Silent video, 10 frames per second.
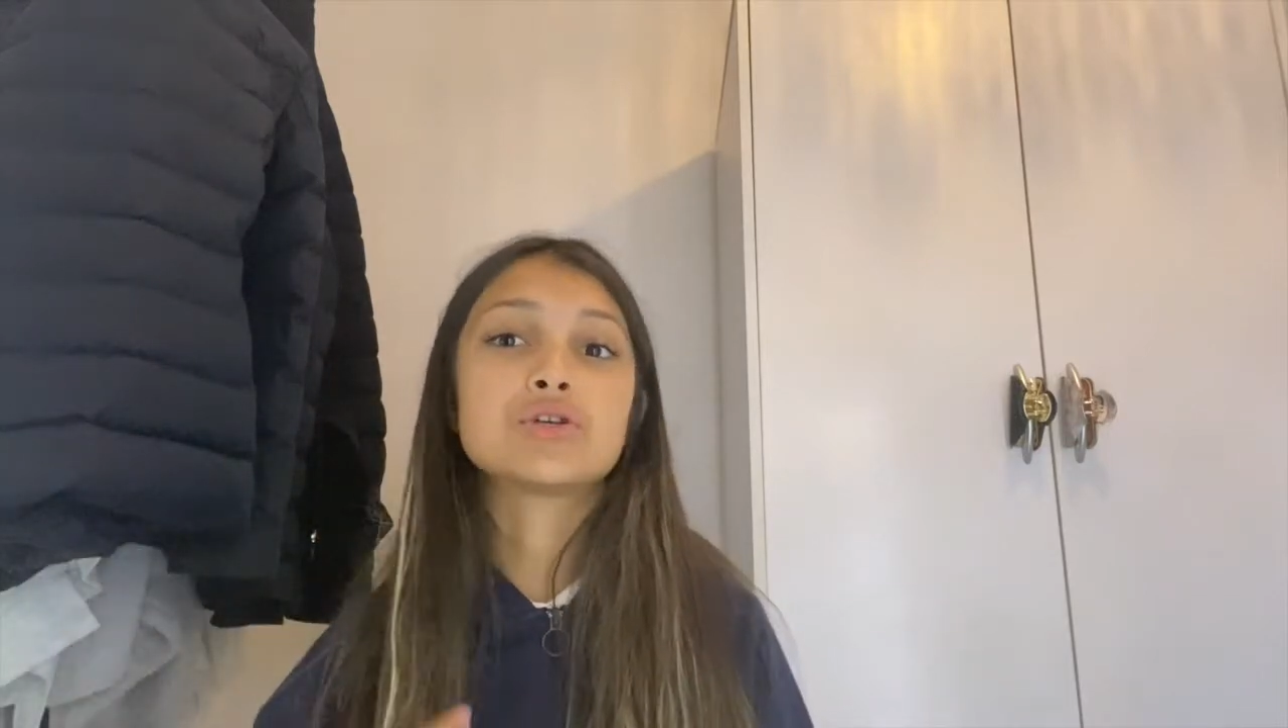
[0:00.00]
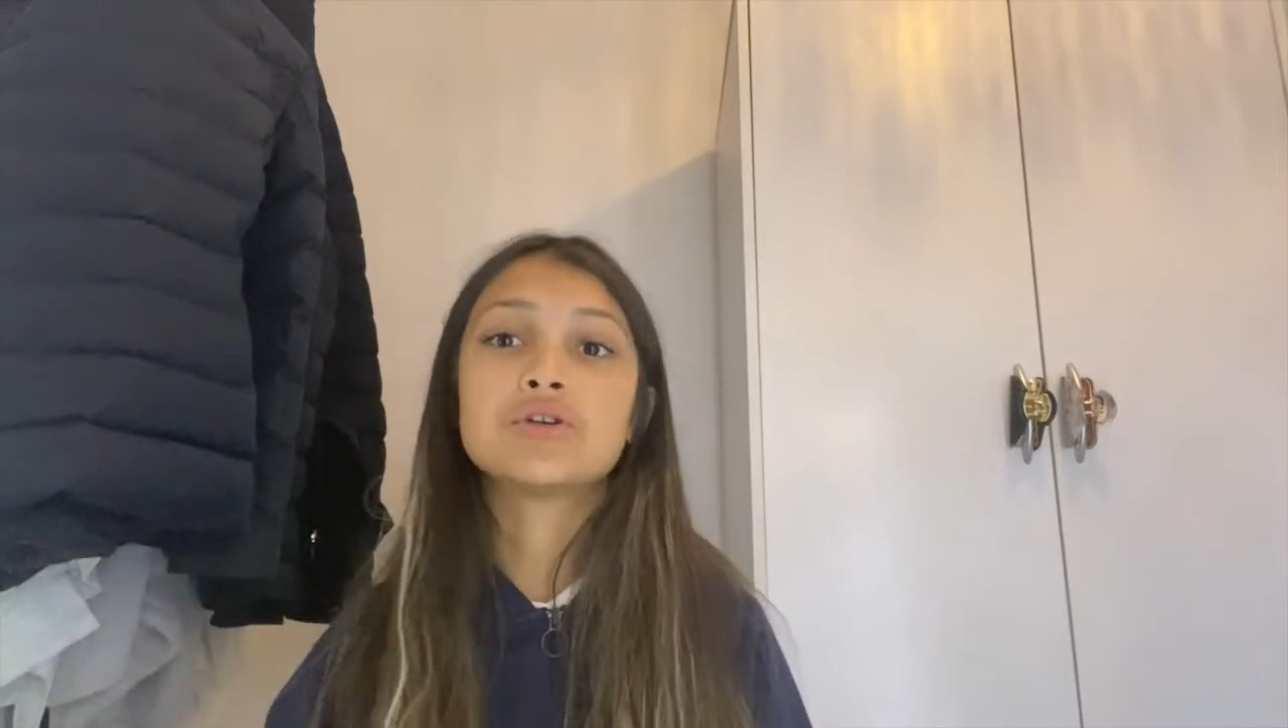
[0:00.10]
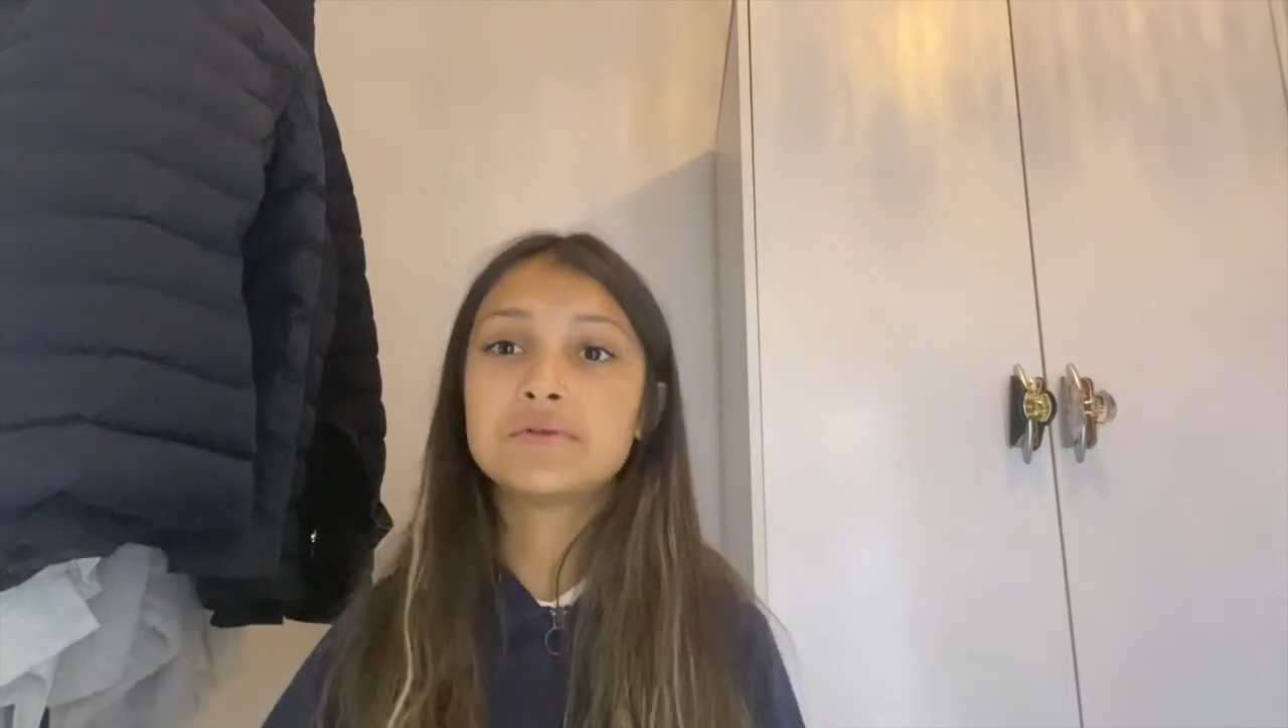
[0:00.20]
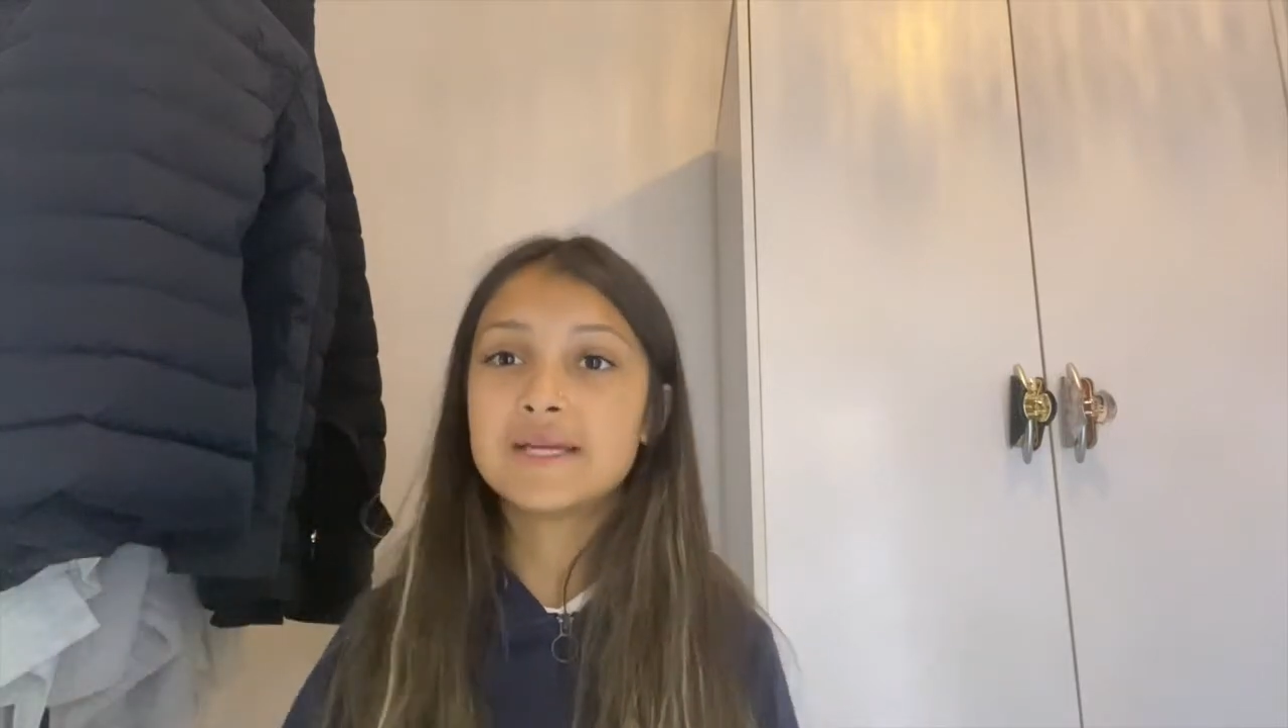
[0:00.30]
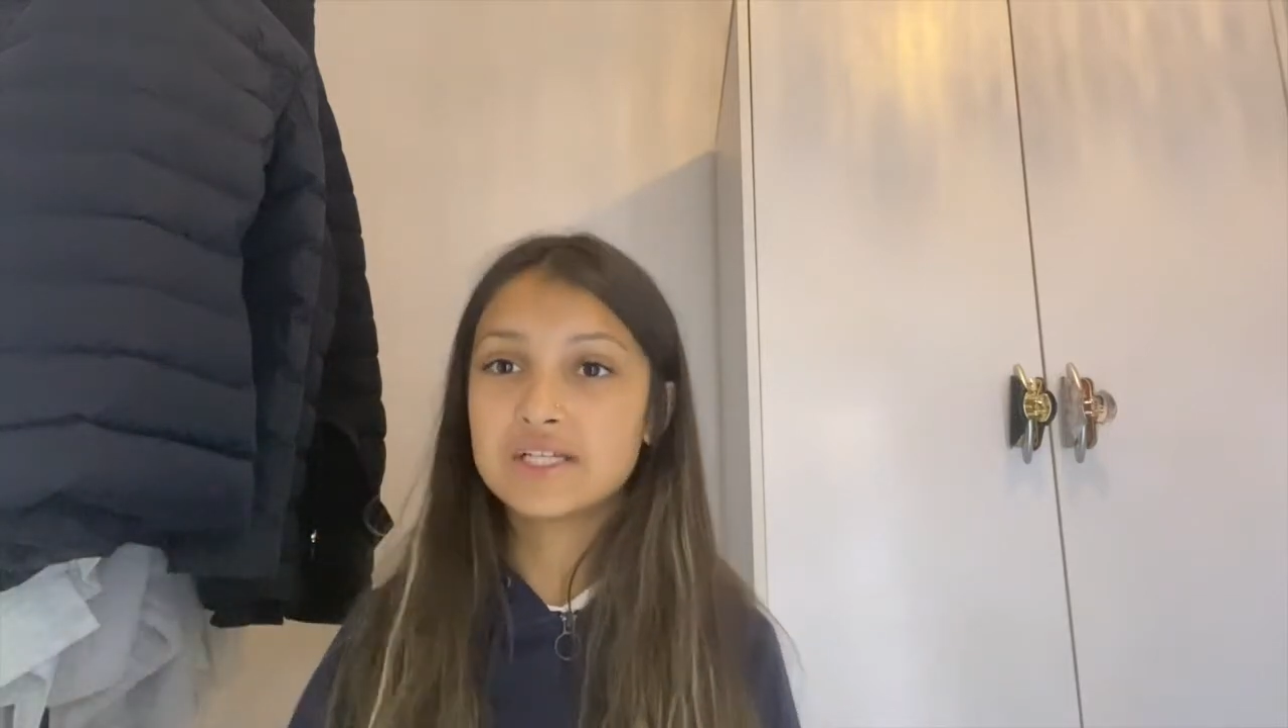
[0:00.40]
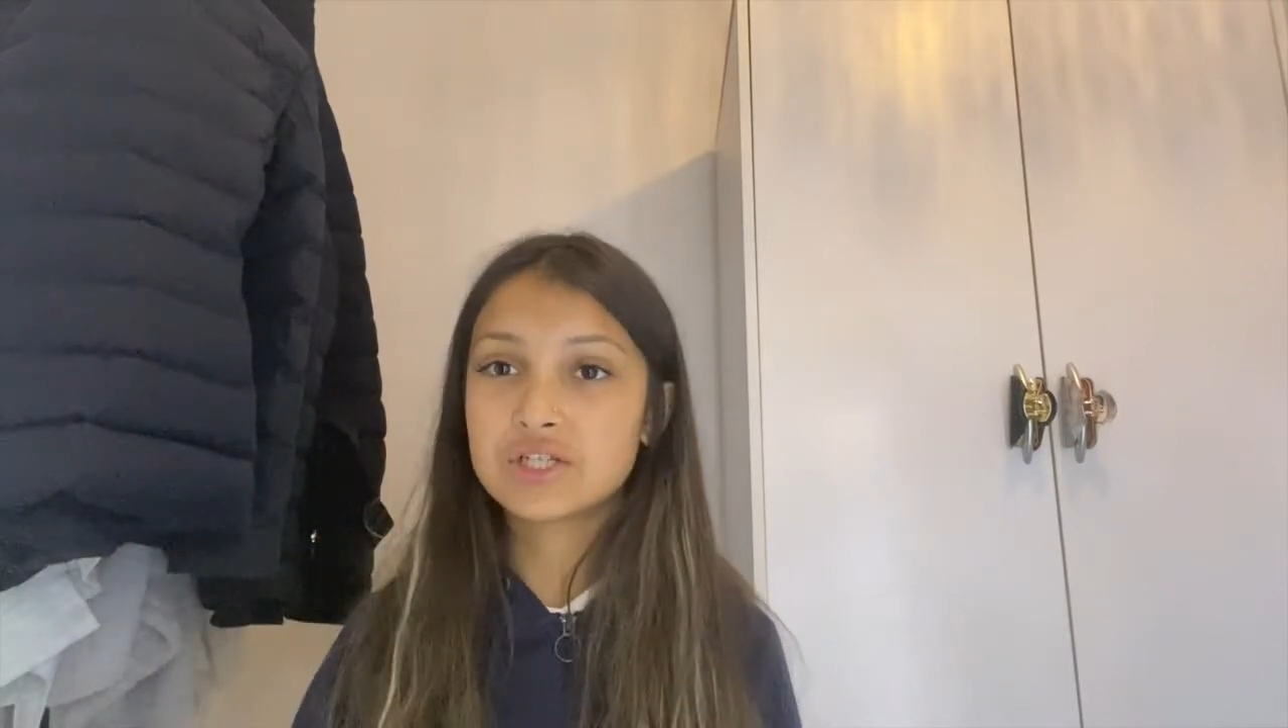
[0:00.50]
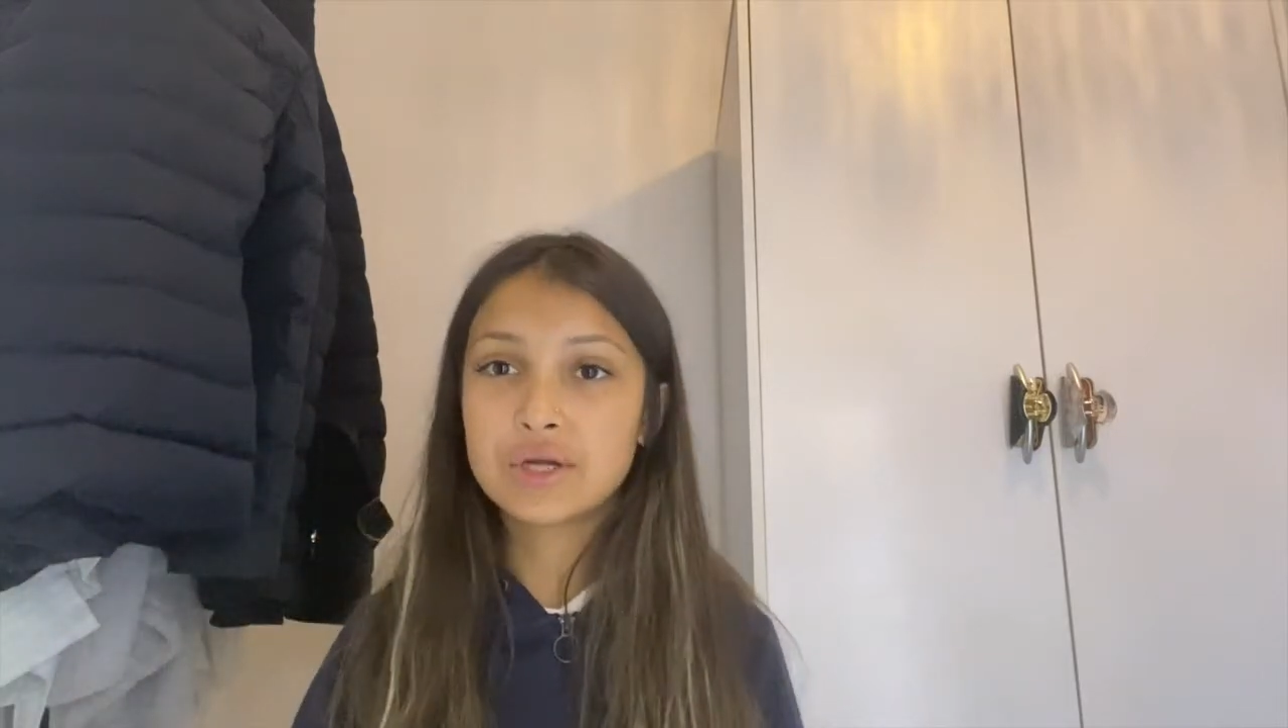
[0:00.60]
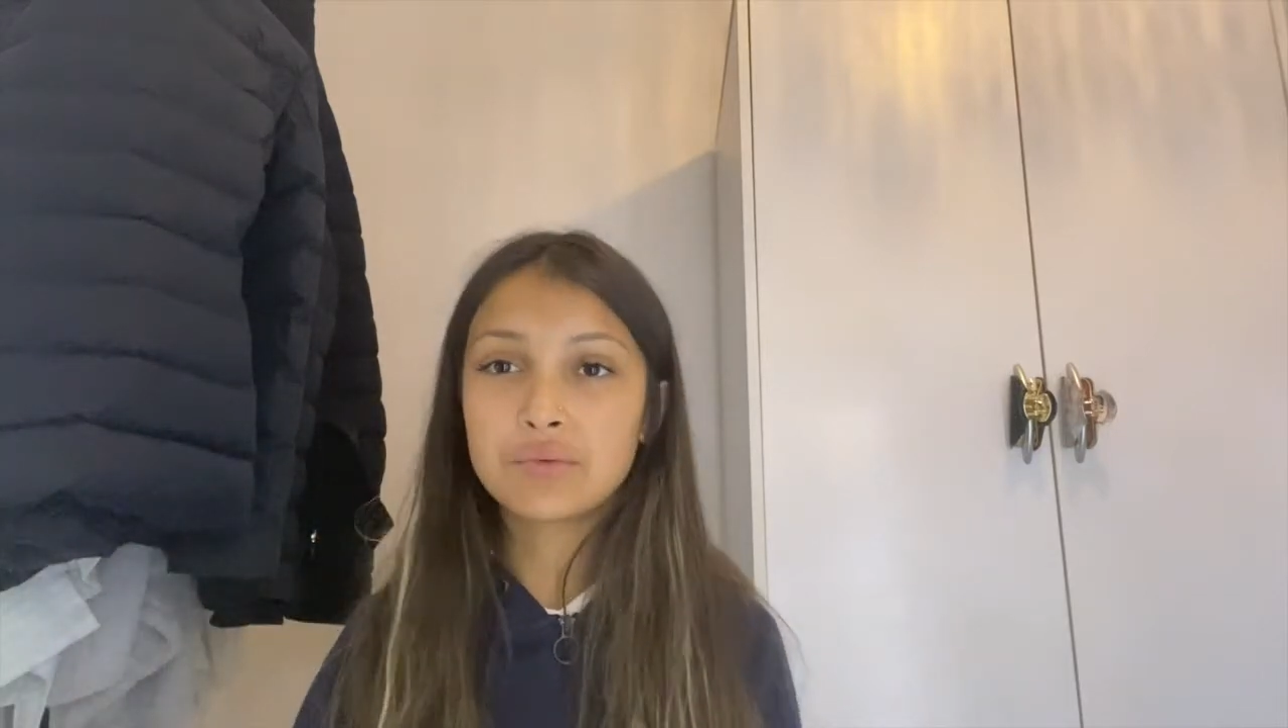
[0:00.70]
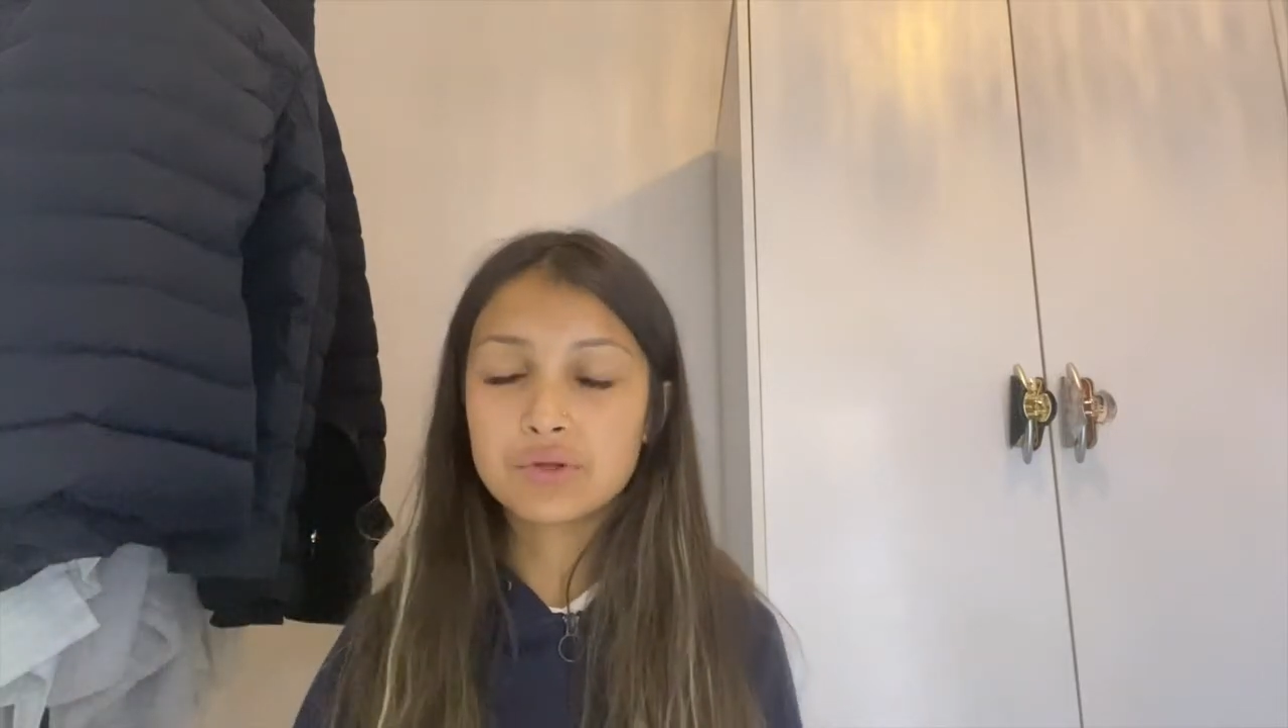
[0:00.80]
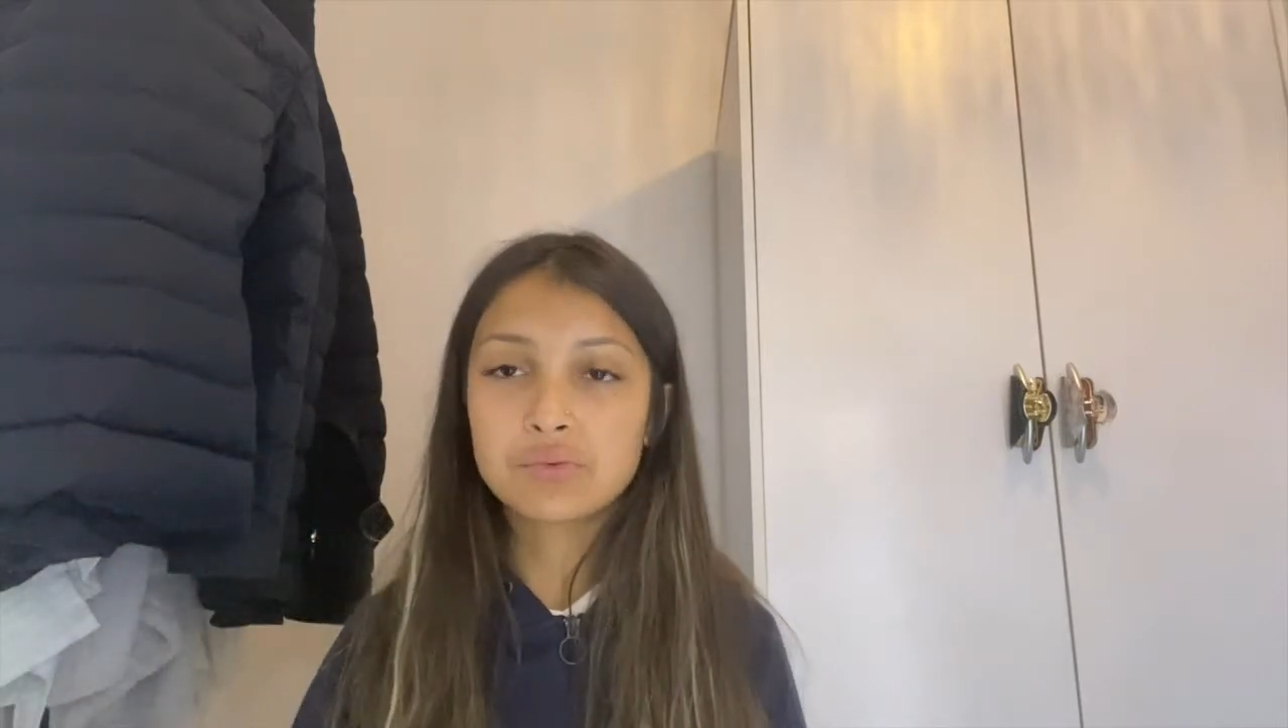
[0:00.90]
So you need to
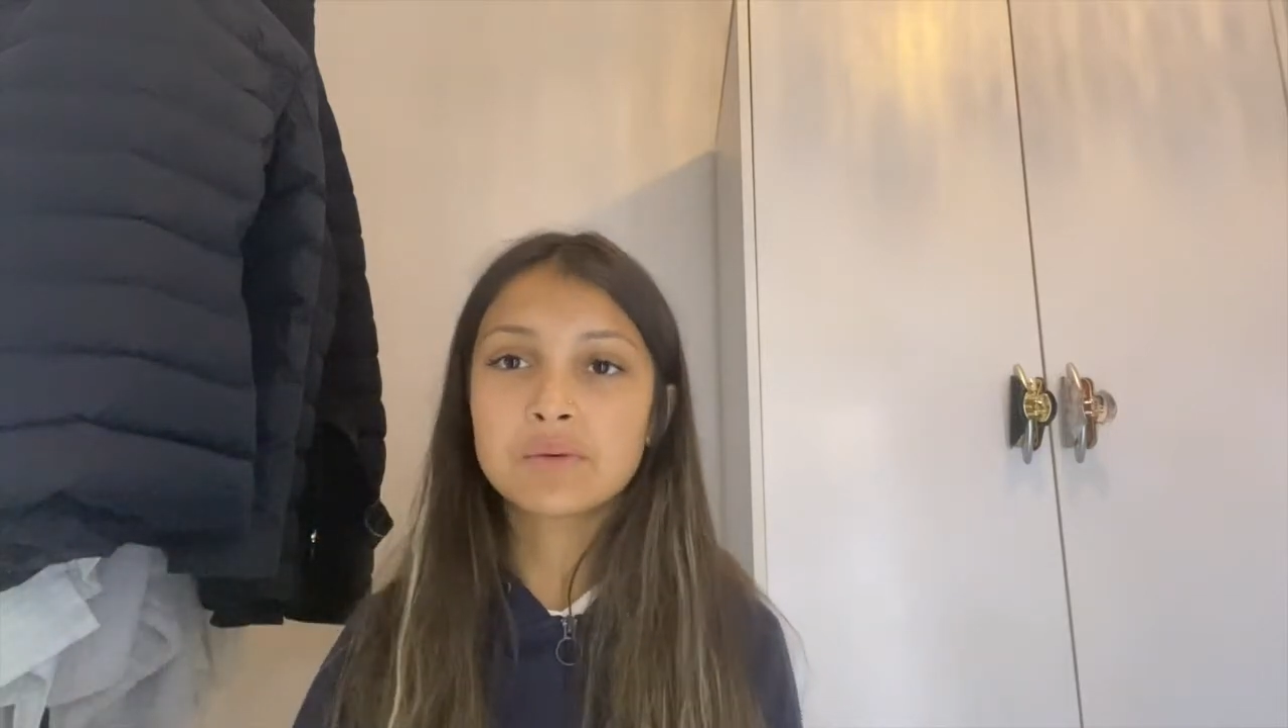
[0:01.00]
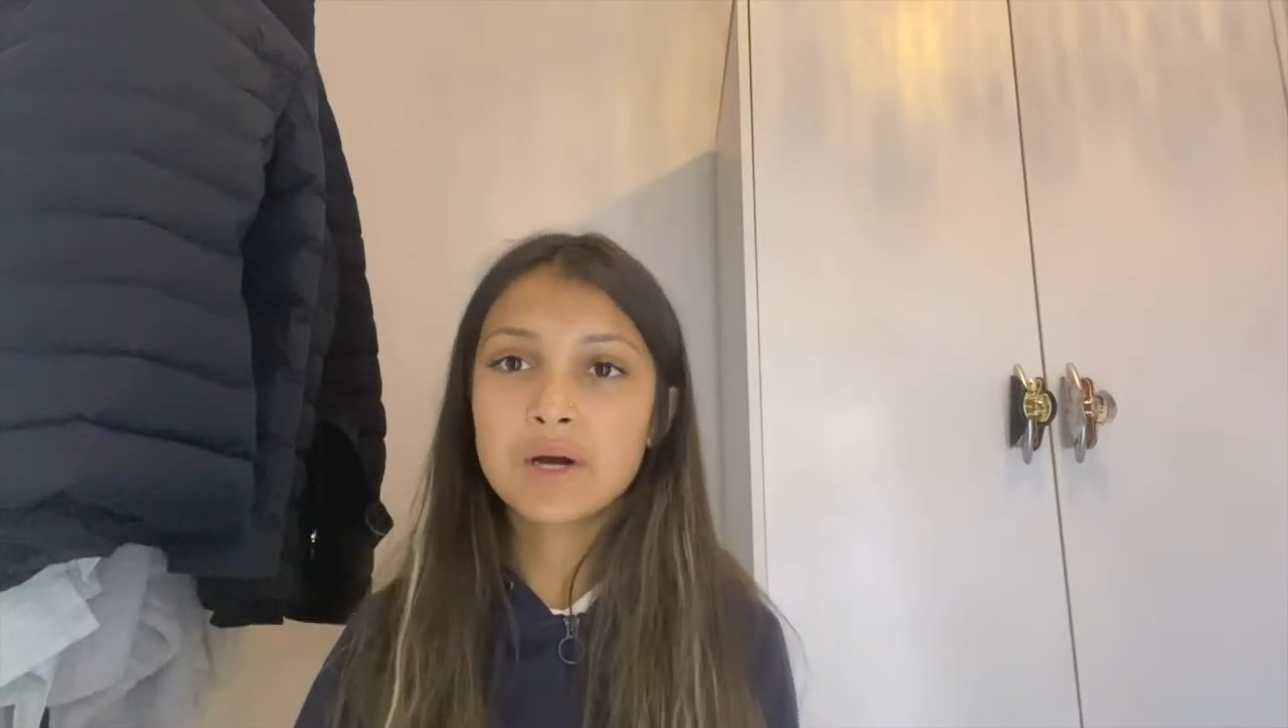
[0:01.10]
know what you want